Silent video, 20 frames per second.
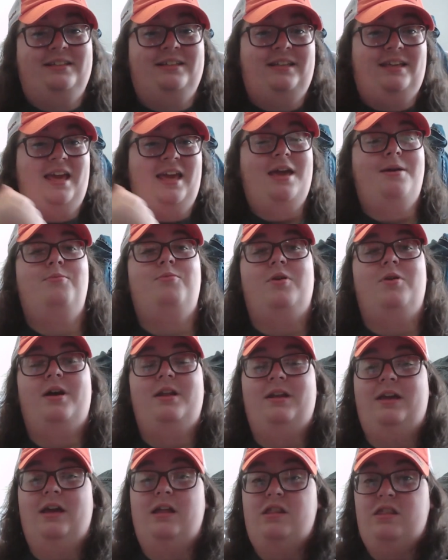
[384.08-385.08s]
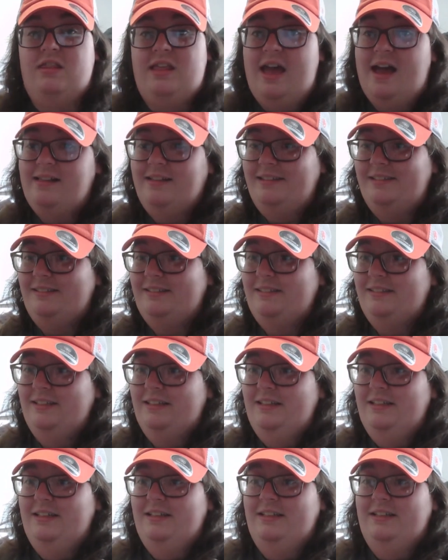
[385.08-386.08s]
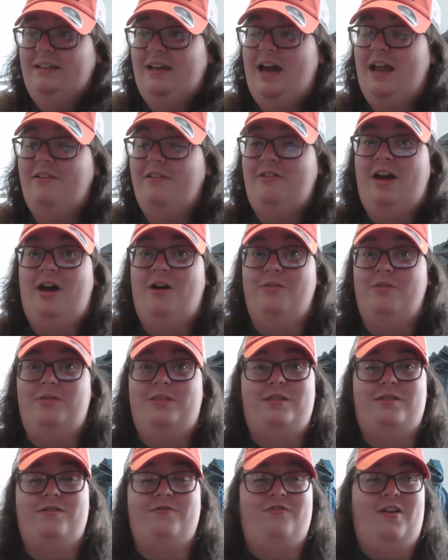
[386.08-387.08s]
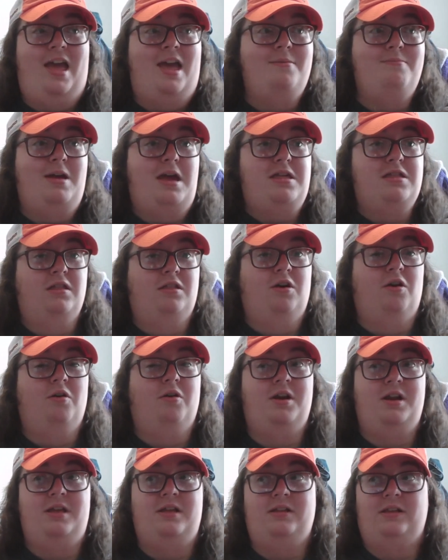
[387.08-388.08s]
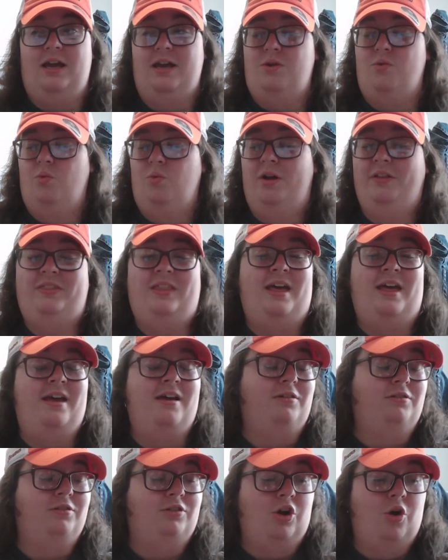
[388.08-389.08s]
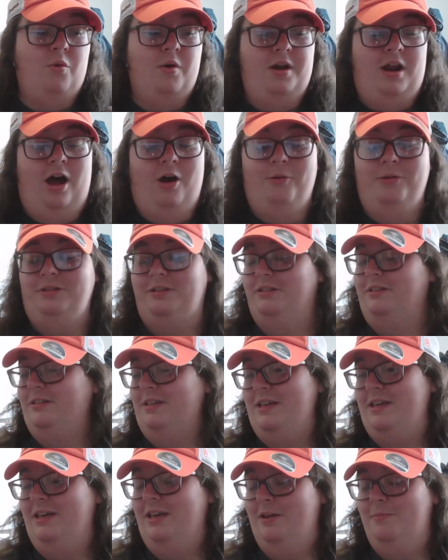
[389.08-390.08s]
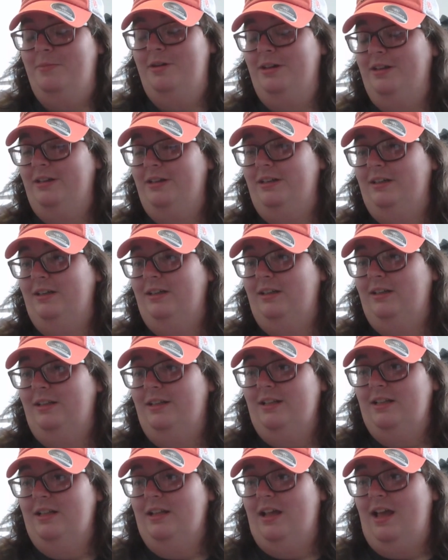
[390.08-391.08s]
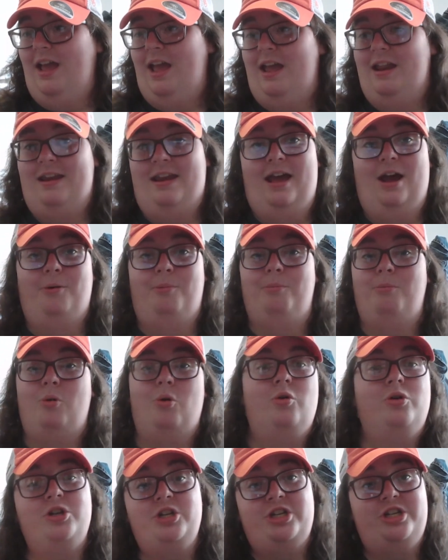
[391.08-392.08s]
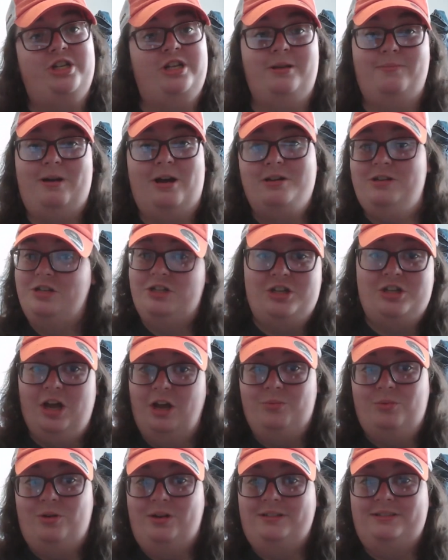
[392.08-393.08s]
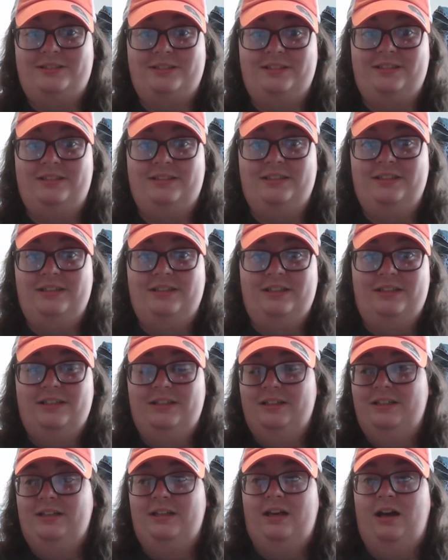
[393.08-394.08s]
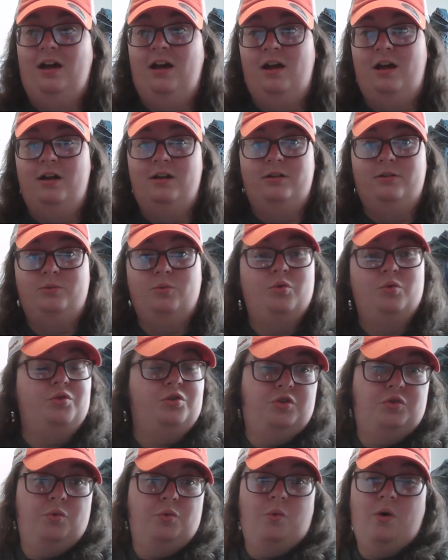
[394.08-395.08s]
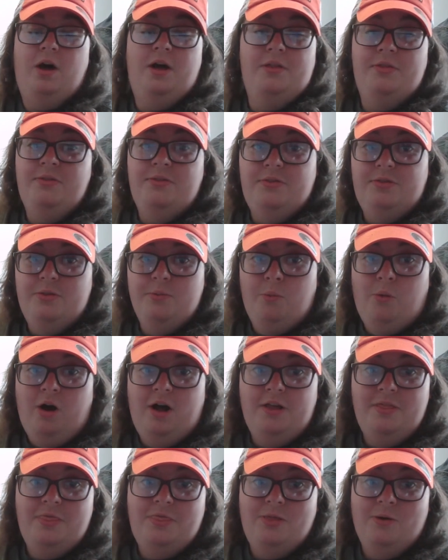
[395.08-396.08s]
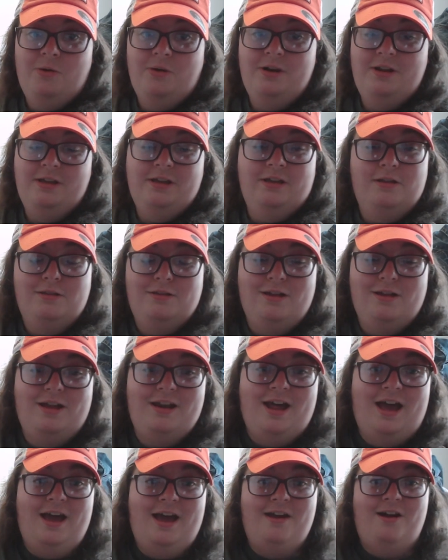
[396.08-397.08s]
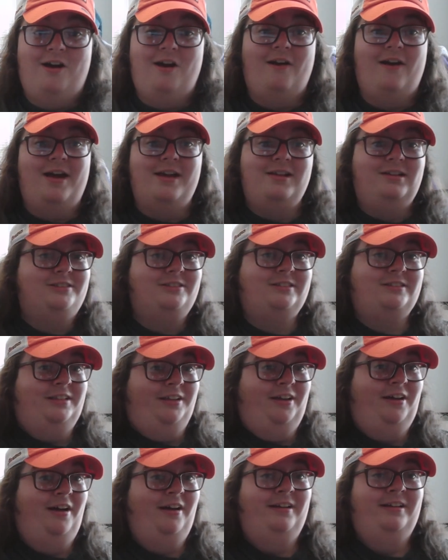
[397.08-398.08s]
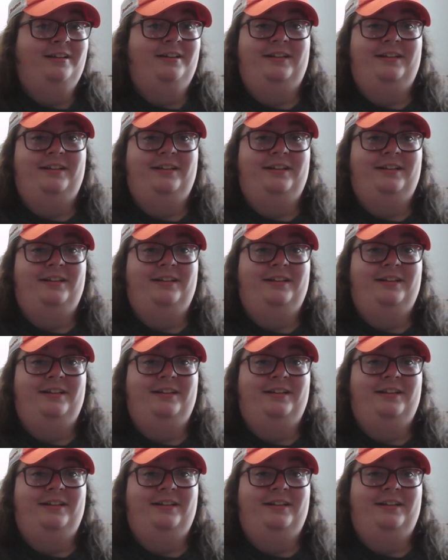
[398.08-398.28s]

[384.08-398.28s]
game went against Dallas, kind of how this fan base is already like, what the hell is going on with this team? And now more shit about Deshaun Watson. Juan Thornhill's on IR, I just saw.